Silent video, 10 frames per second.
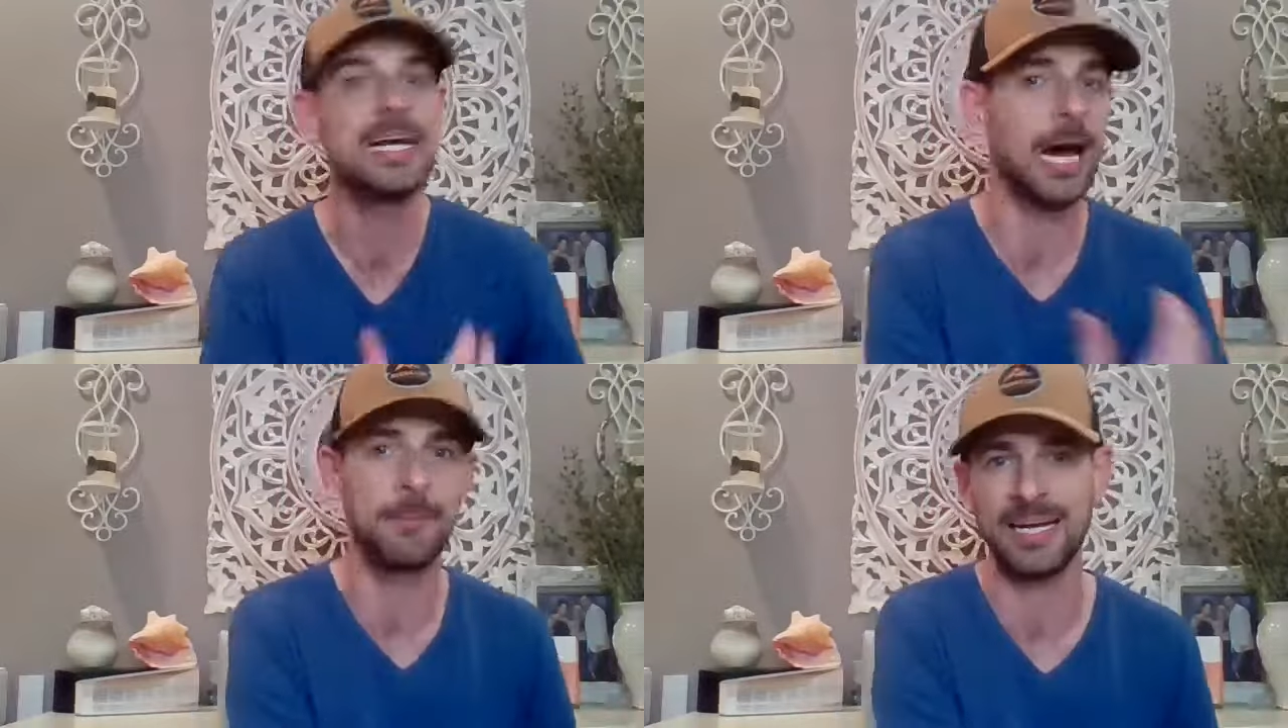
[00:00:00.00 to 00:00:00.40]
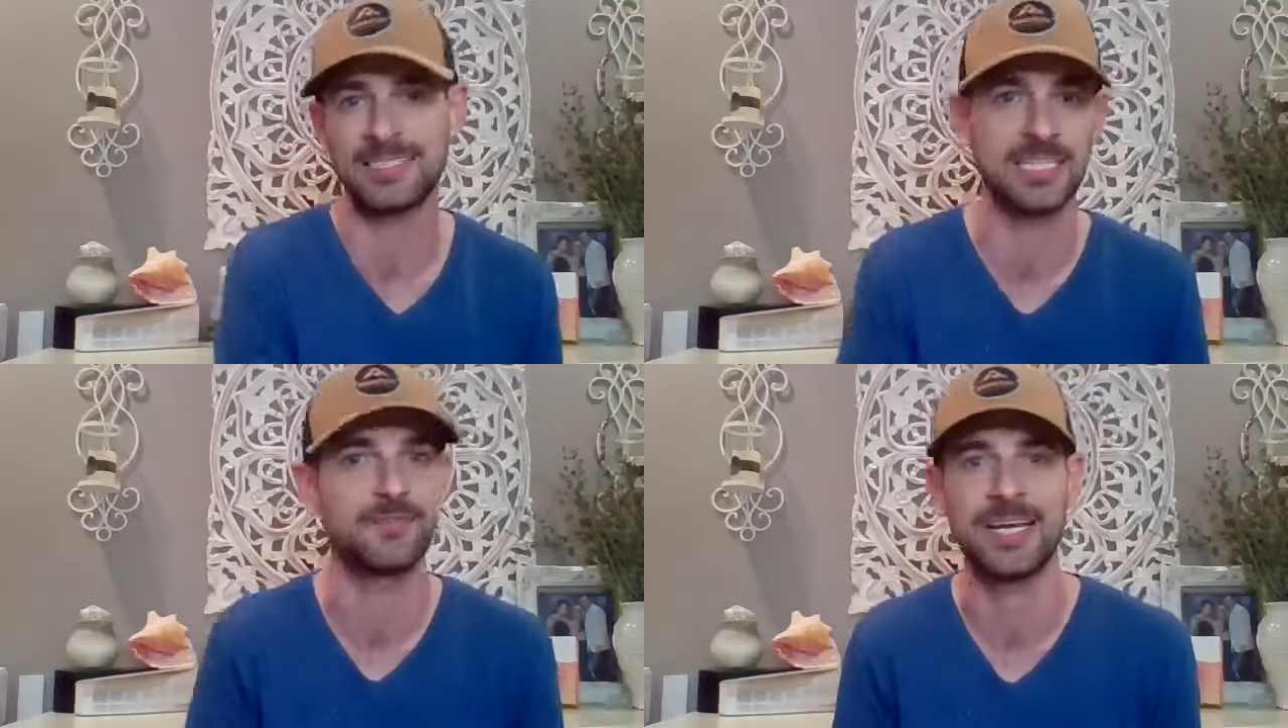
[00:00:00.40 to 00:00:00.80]
i'm
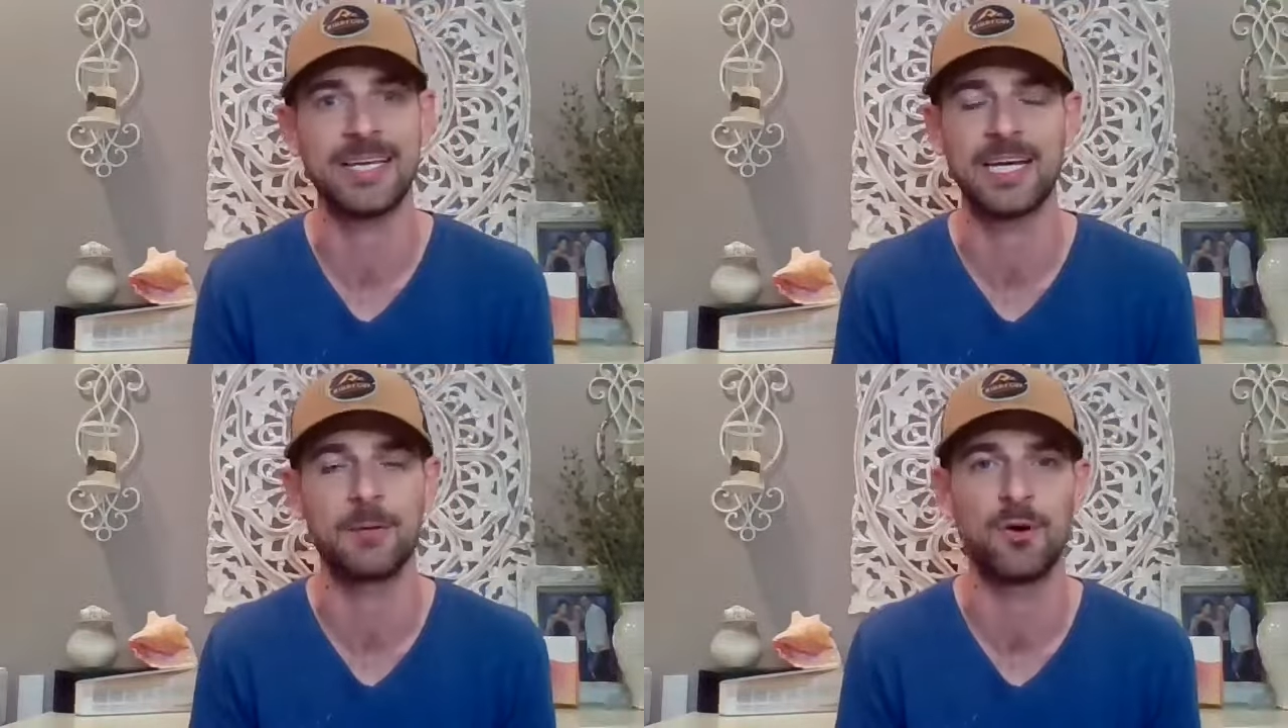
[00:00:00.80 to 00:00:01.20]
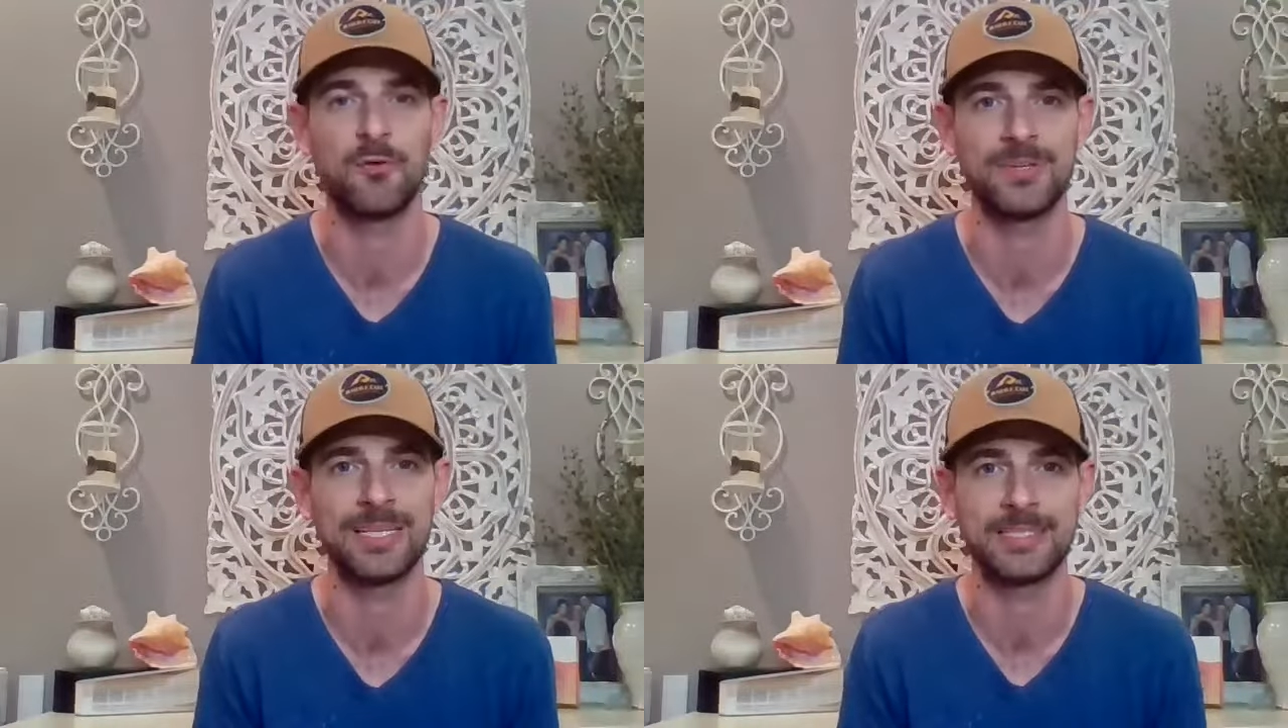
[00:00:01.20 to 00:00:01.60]
asking if they can come
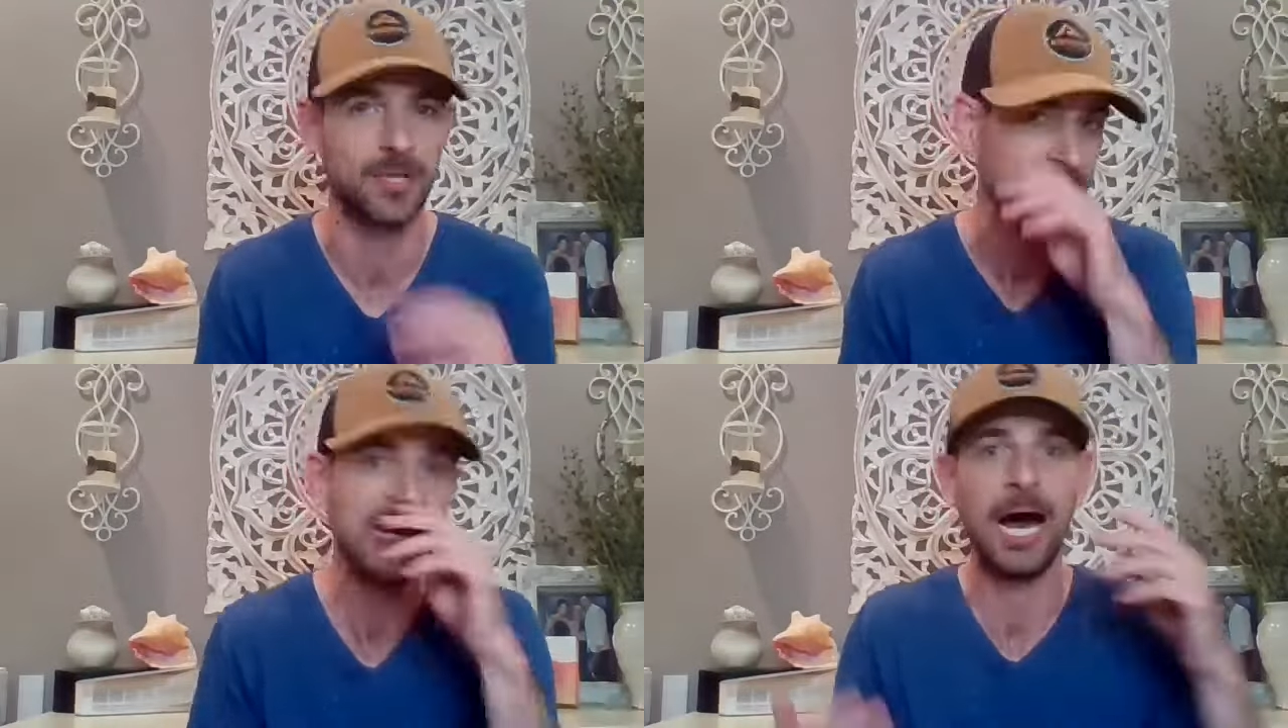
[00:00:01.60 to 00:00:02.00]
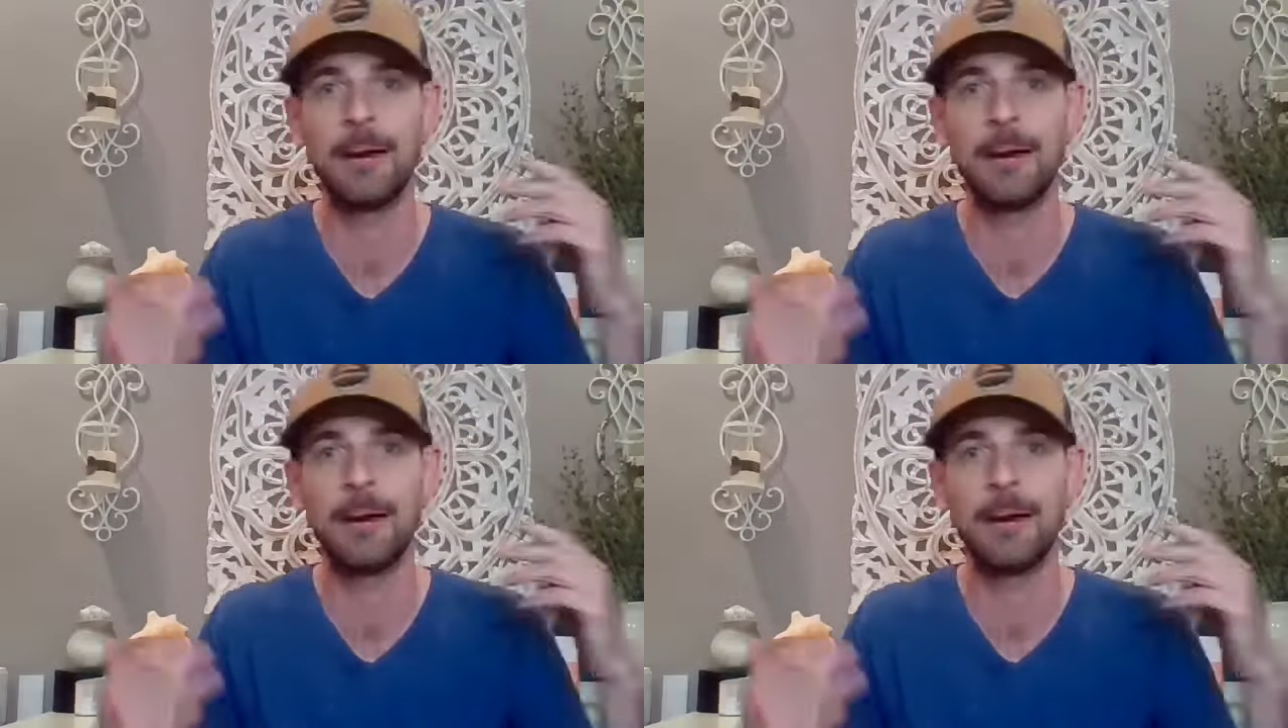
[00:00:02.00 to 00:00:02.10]
over and let the dog